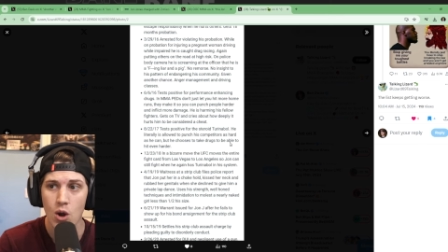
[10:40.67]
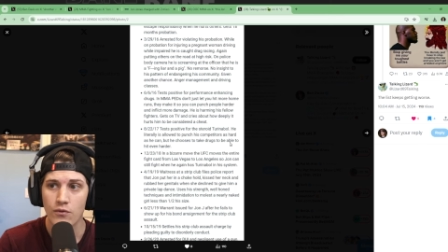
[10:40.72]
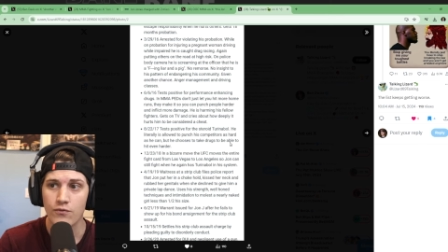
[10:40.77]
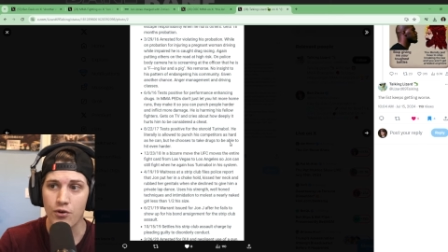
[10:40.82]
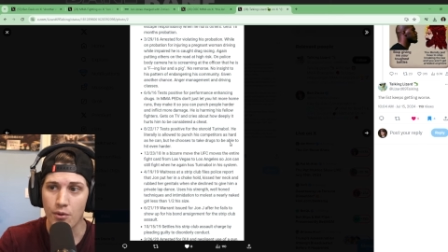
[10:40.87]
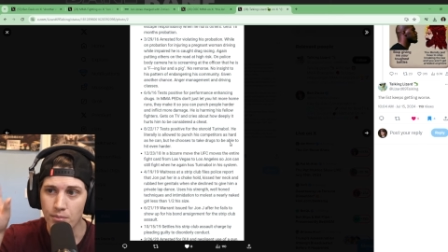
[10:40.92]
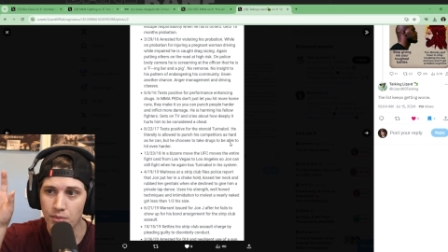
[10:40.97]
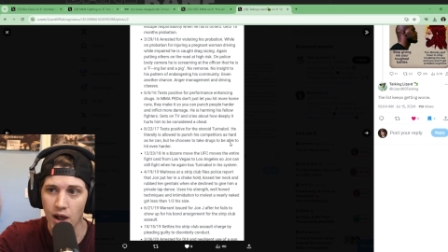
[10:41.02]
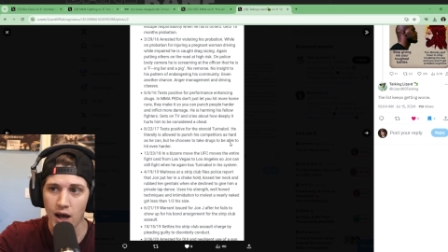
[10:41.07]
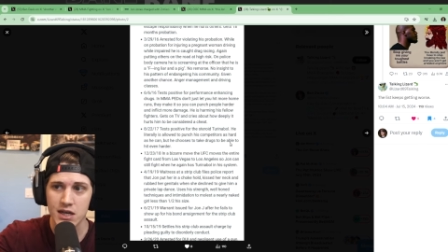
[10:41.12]

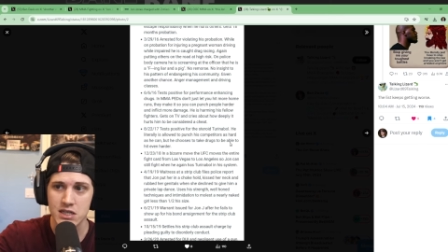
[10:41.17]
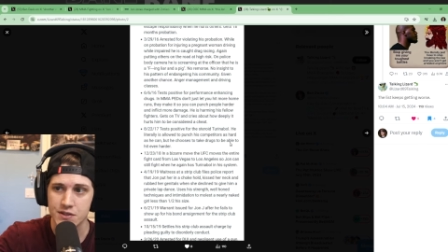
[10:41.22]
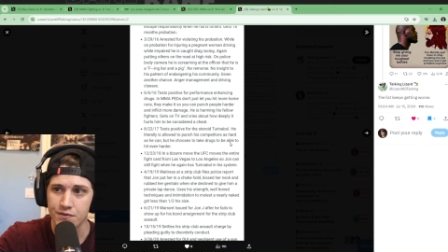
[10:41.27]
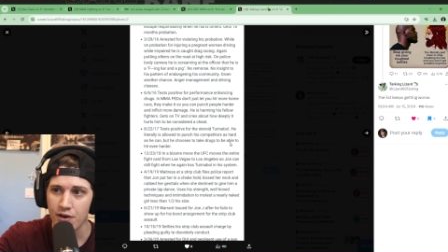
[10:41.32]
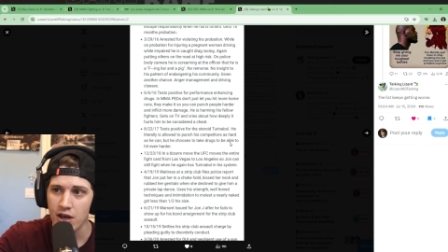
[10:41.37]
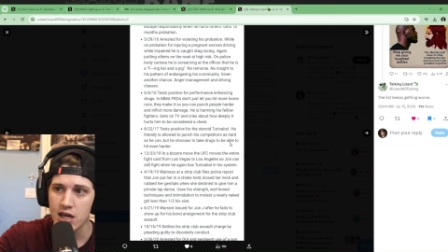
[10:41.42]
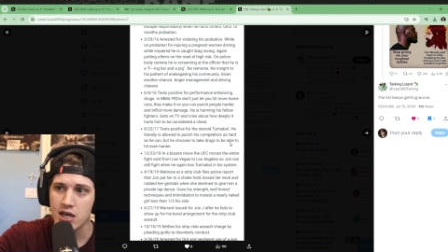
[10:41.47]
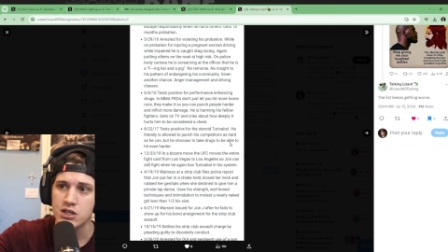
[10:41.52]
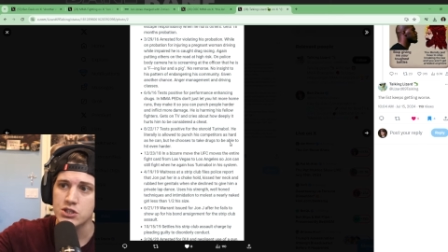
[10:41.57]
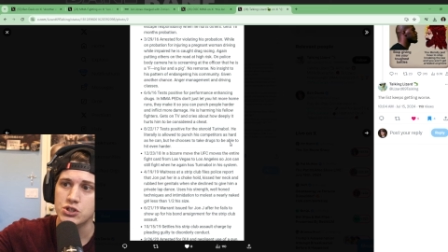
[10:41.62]
from Las
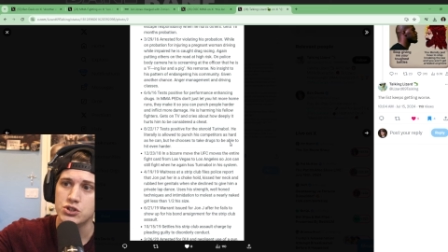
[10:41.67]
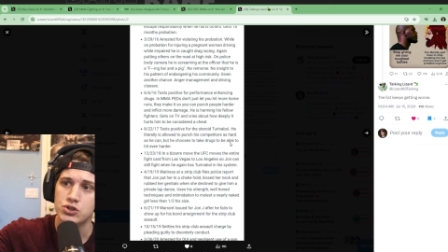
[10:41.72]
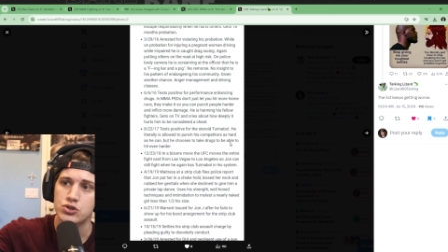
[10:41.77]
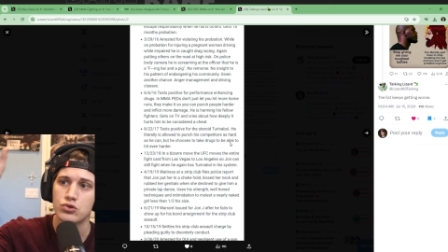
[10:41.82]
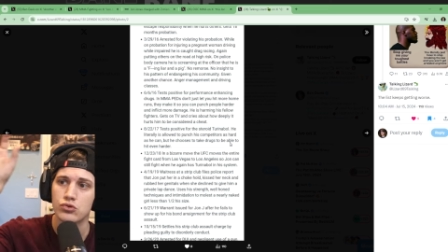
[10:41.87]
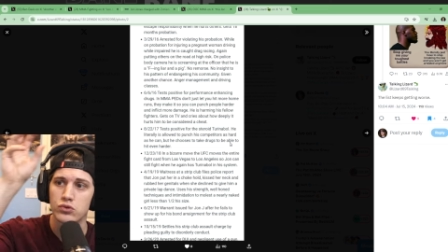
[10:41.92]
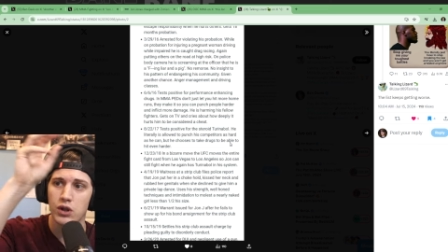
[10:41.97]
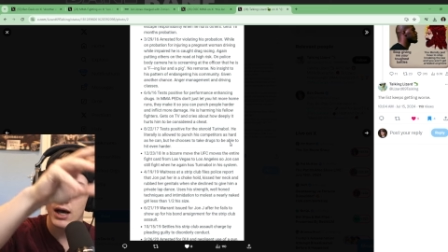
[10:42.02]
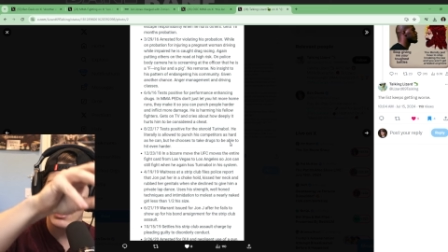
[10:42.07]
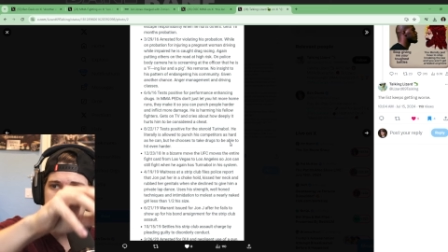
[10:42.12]
Vegas
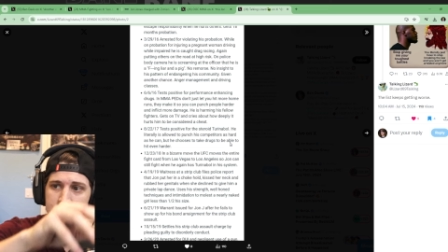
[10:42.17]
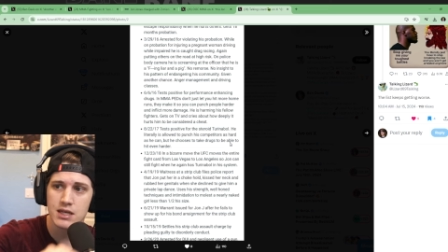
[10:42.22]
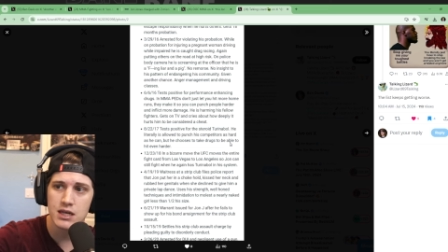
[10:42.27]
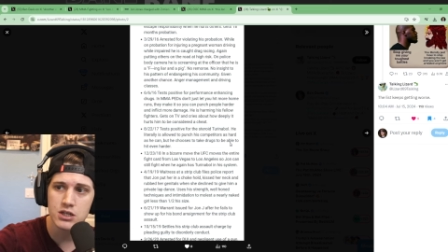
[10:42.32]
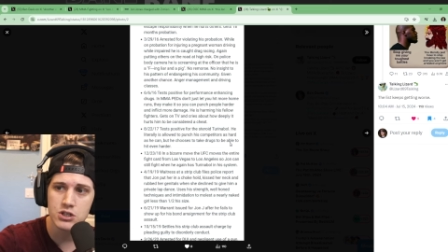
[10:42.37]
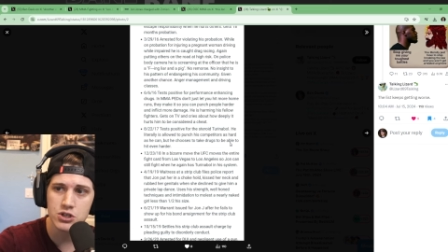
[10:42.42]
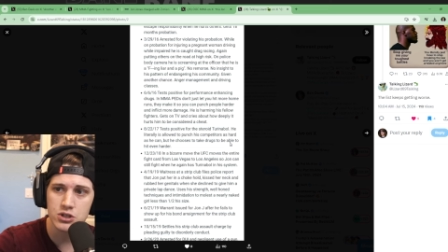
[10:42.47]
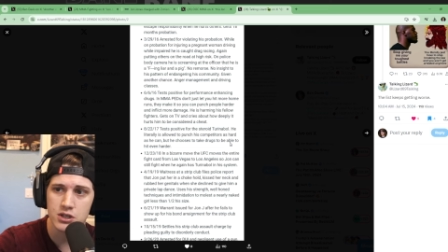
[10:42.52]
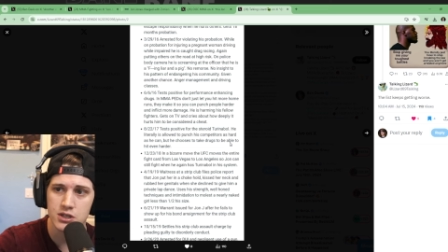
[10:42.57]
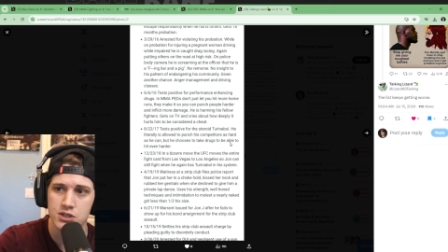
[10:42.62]
to Los
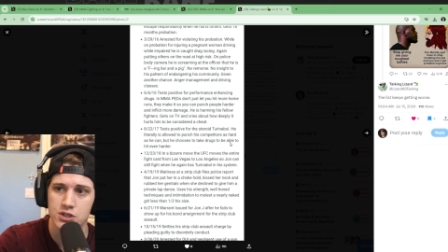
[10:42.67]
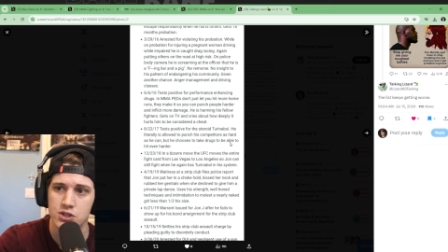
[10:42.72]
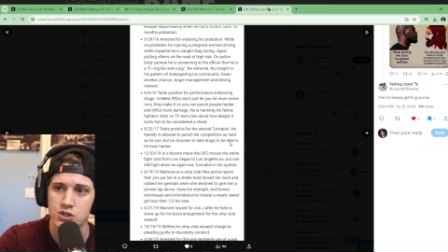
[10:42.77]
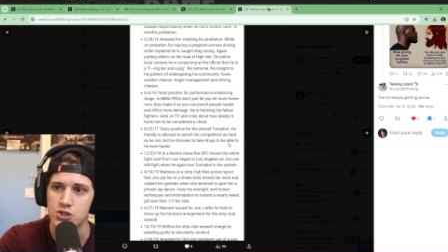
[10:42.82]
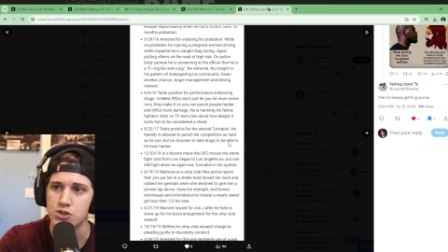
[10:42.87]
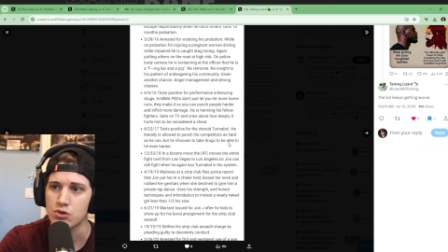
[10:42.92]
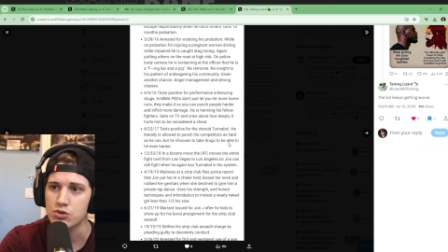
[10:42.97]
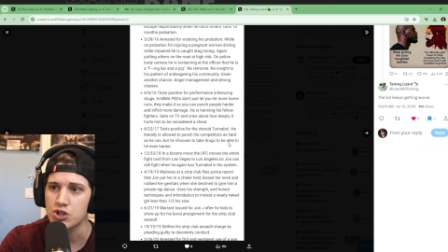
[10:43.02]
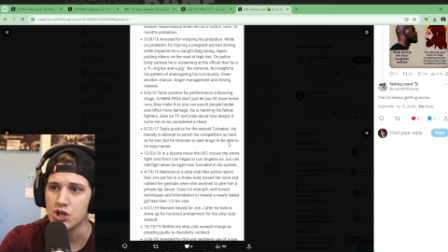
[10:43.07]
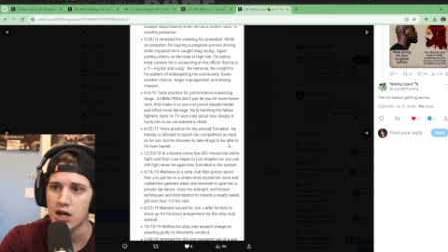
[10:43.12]
Angeles
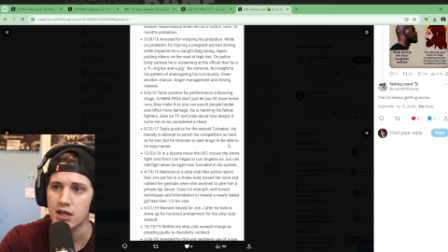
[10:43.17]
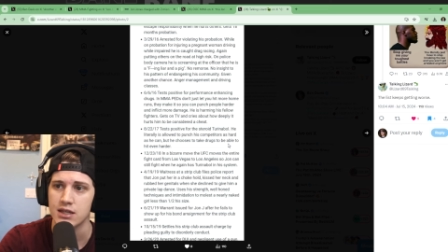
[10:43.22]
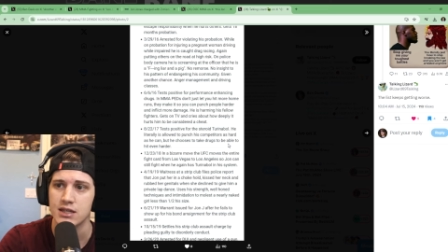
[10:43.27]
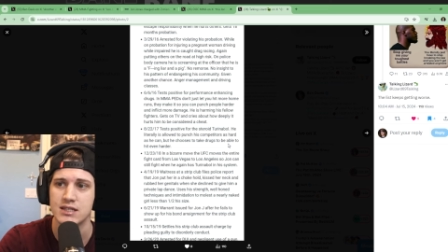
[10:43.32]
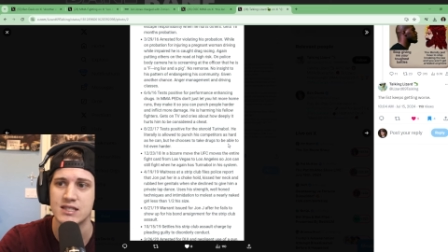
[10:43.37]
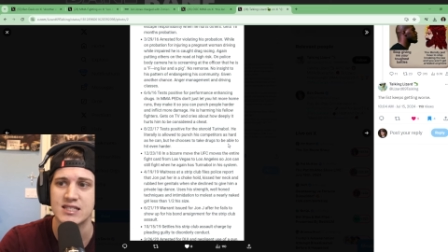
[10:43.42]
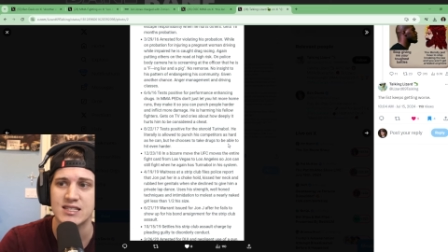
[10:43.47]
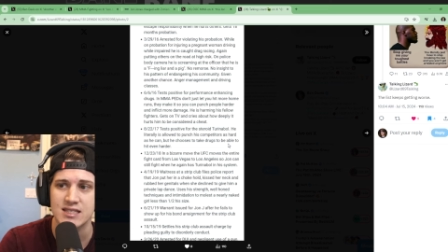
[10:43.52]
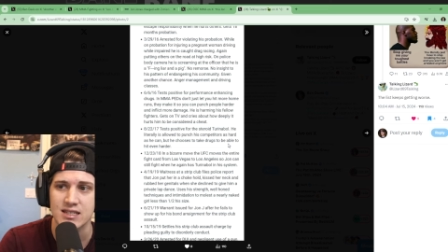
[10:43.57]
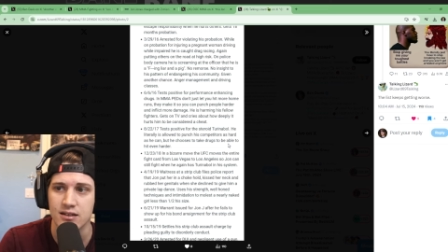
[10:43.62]
so John
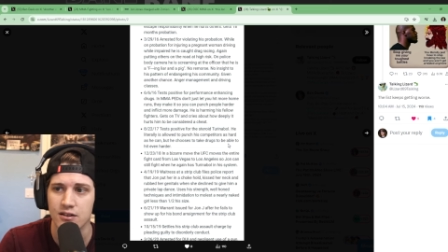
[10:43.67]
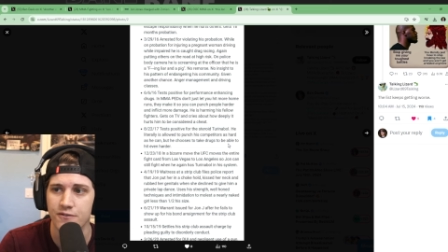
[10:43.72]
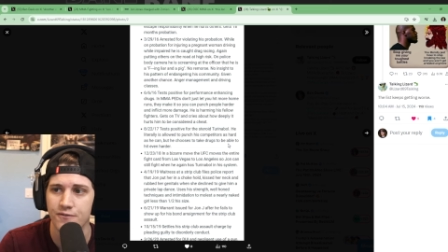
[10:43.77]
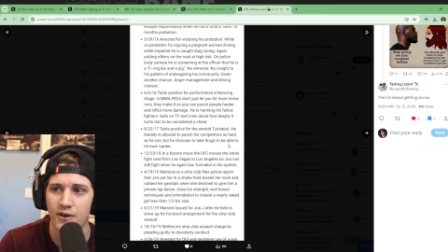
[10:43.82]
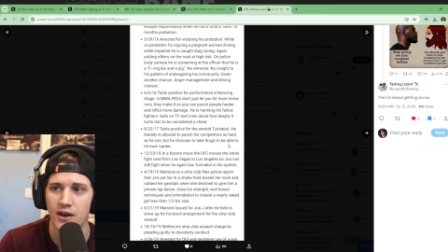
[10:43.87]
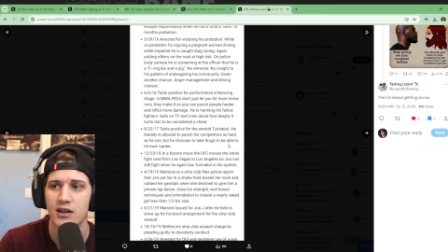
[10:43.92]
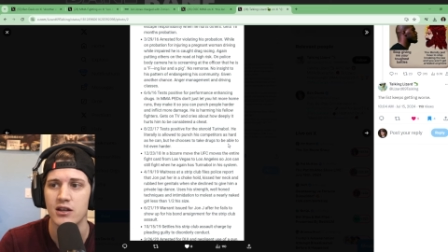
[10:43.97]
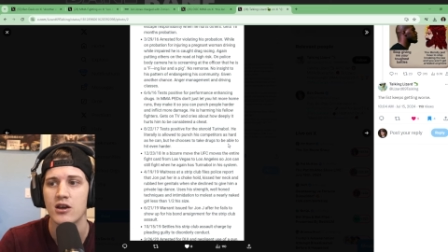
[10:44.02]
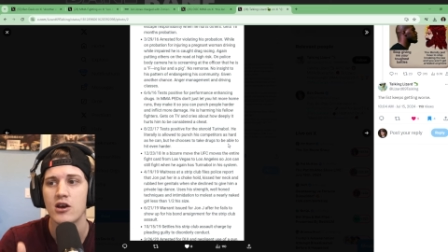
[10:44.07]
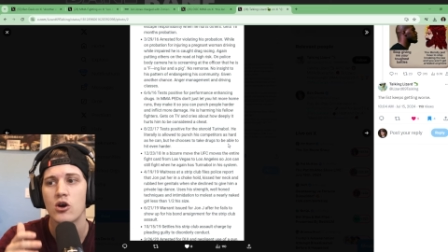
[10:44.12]
can still
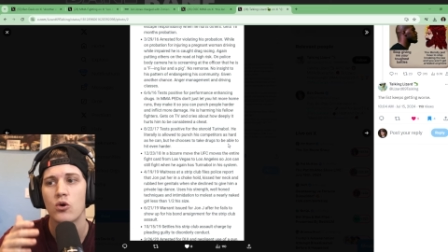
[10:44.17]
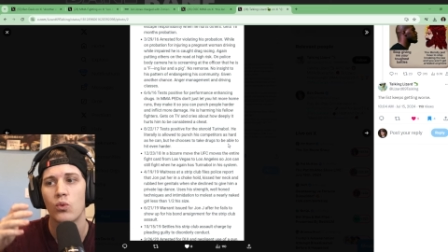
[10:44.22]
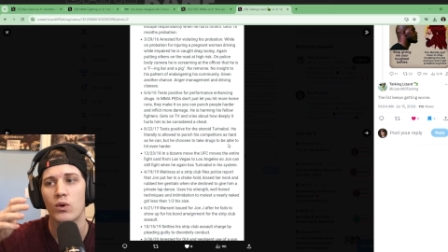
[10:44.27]
fight